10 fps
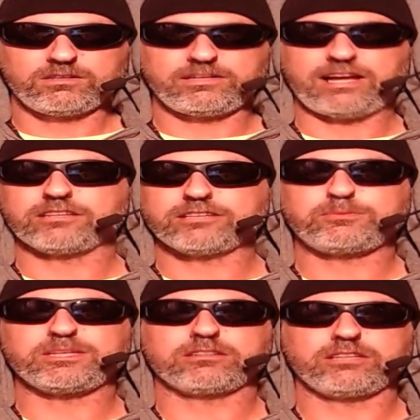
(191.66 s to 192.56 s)
Now, let's
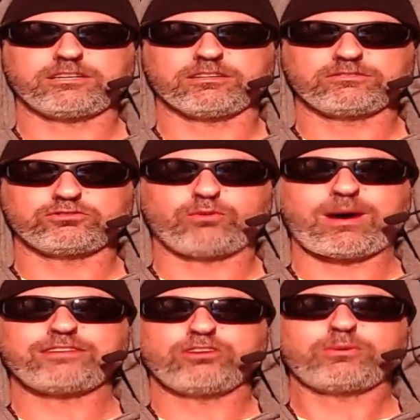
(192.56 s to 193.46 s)
be clear. Do
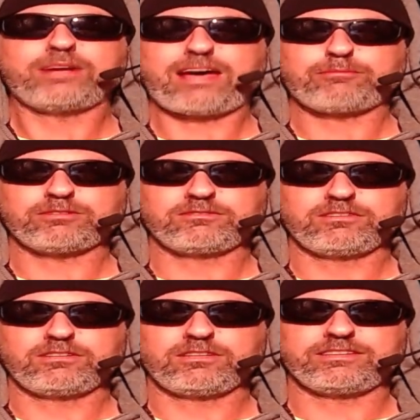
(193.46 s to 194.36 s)
I know what happened
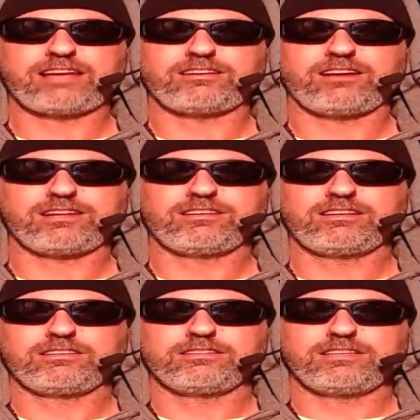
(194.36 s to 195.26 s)
that night?
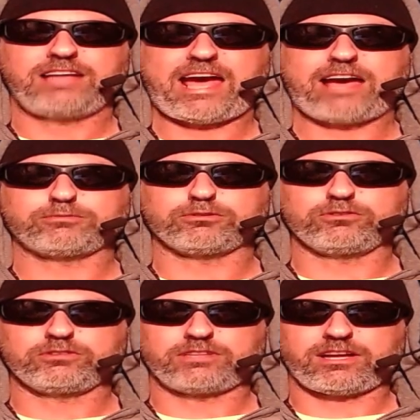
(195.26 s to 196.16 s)

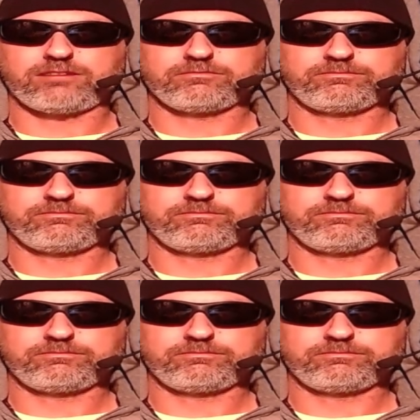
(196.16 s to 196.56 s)
Absolutely not.